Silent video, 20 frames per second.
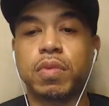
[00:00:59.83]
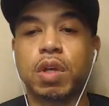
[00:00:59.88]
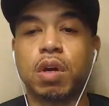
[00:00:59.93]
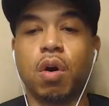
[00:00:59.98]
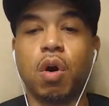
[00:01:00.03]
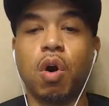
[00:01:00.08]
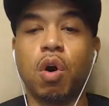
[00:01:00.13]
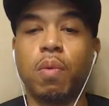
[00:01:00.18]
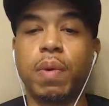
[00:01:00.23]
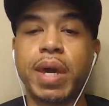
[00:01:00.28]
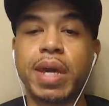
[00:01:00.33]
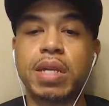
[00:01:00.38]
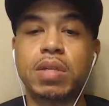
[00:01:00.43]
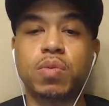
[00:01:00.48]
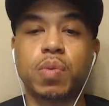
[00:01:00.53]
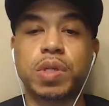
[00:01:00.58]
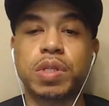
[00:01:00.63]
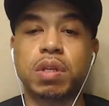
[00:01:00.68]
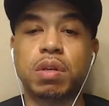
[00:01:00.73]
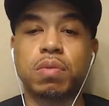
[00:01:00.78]
Always
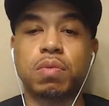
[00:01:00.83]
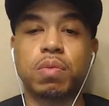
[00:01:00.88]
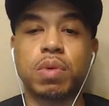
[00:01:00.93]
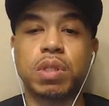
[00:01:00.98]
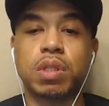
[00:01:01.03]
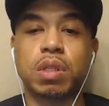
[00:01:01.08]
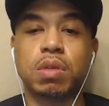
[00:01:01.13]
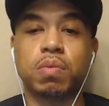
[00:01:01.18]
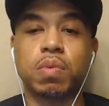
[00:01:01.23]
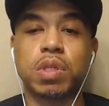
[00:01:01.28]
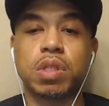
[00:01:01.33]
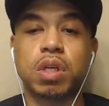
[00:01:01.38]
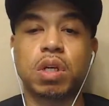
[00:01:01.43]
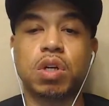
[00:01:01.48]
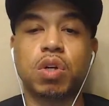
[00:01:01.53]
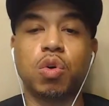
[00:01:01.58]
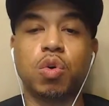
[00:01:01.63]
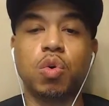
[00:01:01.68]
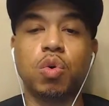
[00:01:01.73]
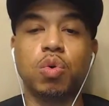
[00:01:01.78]
was a
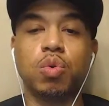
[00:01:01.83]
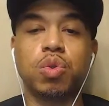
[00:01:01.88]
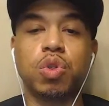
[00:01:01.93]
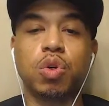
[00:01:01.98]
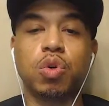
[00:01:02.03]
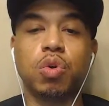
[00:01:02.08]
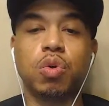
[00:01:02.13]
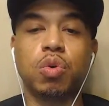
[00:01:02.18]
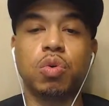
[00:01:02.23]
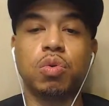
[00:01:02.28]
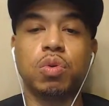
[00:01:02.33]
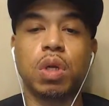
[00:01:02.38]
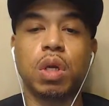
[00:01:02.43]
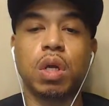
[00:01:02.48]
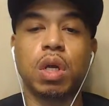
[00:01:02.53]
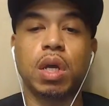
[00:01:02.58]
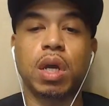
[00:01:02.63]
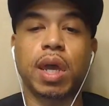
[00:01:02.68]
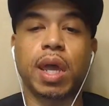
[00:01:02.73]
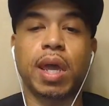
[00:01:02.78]
cool dude
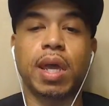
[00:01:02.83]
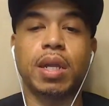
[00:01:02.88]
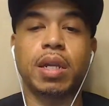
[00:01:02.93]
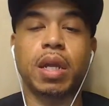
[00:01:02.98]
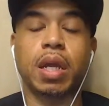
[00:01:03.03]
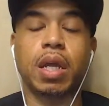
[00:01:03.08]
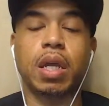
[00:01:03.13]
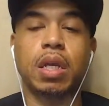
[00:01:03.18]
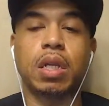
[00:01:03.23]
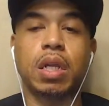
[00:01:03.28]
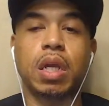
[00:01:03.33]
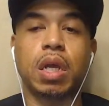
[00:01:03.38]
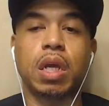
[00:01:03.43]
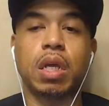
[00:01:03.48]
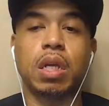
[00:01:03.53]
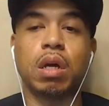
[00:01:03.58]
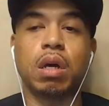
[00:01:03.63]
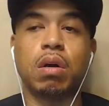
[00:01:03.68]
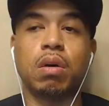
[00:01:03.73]
and